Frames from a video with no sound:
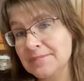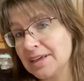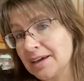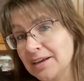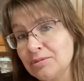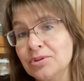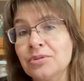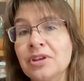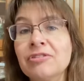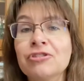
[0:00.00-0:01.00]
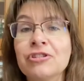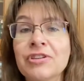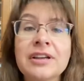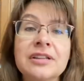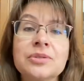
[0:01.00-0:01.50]
I don't know that for a
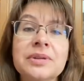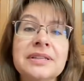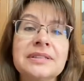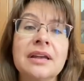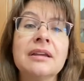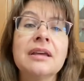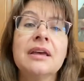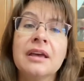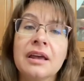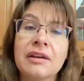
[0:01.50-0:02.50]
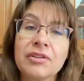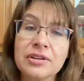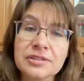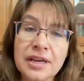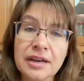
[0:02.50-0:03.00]
fact. That's what he said. And I've
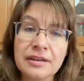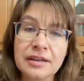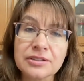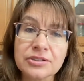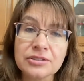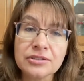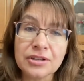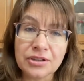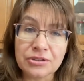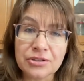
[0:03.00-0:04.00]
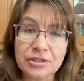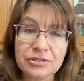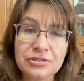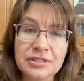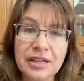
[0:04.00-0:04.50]
also had a doctor, another doctor,
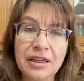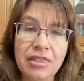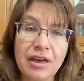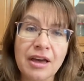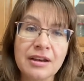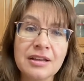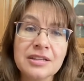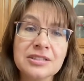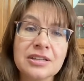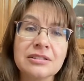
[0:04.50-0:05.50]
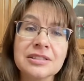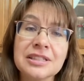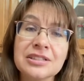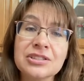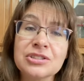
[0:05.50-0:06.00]
say that salt is
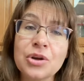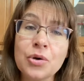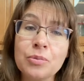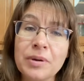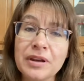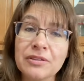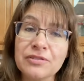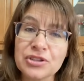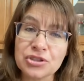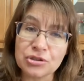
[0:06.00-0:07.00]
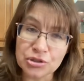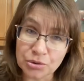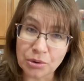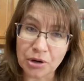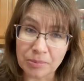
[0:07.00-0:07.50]
so beneficial to
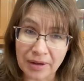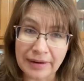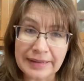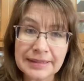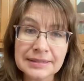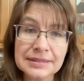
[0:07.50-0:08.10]
our bodies.